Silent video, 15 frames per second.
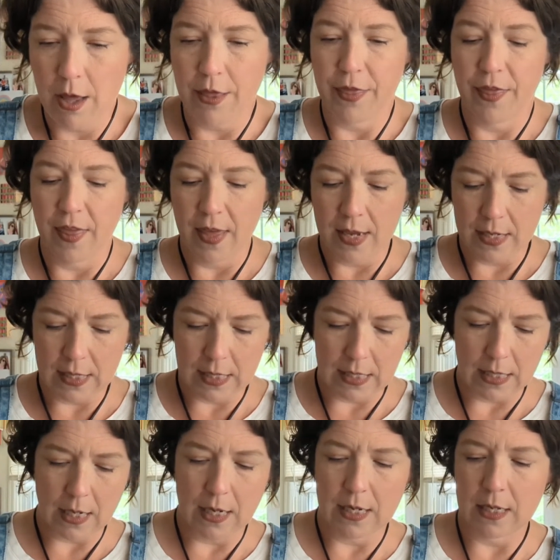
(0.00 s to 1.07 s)
This
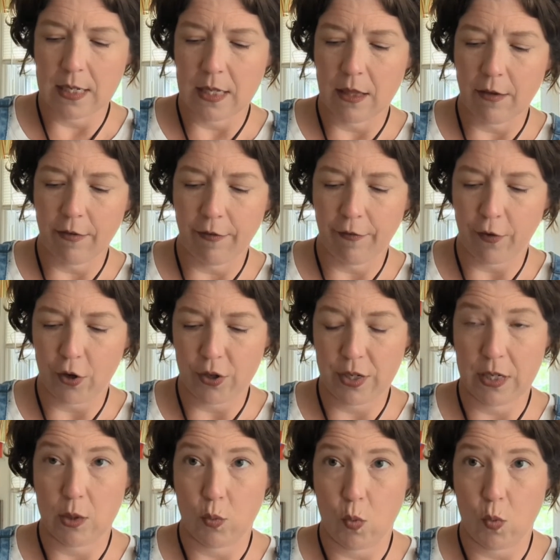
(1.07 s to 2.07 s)
is the first